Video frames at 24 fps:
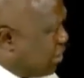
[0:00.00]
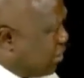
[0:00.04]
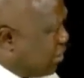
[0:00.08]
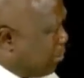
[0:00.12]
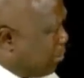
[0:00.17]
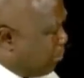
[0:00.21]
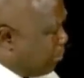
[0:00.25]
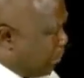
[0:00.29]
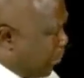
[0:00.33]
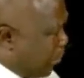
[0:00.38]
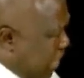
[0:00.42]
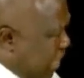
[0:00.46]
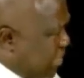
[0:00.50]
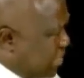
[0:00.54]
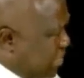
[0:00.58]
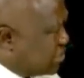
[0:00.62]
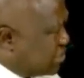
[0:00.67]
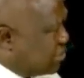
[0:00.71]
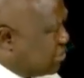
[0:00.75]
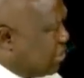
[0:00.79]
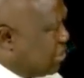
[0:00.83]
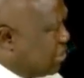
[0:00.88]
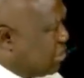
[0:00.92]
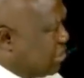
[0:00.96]

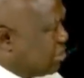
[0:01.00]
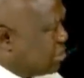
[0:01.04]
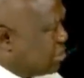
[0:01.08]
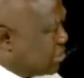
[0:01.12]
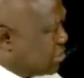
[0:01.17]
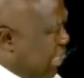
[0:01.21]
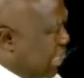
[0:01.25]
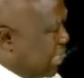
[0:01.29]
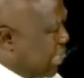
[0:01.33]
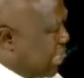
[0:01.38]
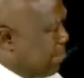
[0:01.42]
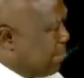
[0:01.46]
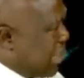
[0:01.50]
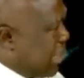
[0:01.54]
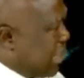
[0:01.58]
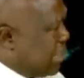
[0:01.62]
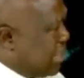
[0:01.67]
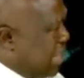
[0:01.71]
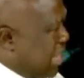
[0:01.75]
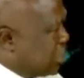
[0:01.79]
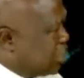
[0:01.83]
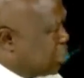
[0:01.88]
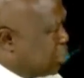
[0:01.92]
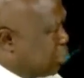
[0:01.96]
Please think about
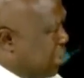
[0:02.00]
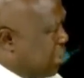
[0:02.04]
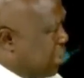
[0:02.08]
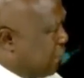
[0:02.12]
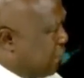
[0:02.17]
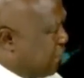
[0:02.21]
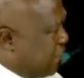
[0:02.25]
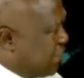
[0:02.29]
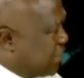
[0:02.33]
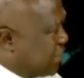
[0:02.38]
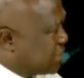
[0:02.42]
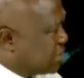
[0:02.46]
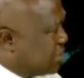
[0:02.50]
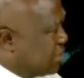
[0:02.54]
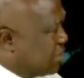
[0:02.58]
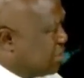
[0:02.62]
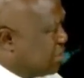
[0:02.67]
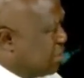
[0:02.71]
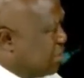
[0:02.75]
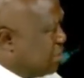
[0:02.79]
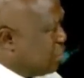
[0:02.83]
Nigeria first,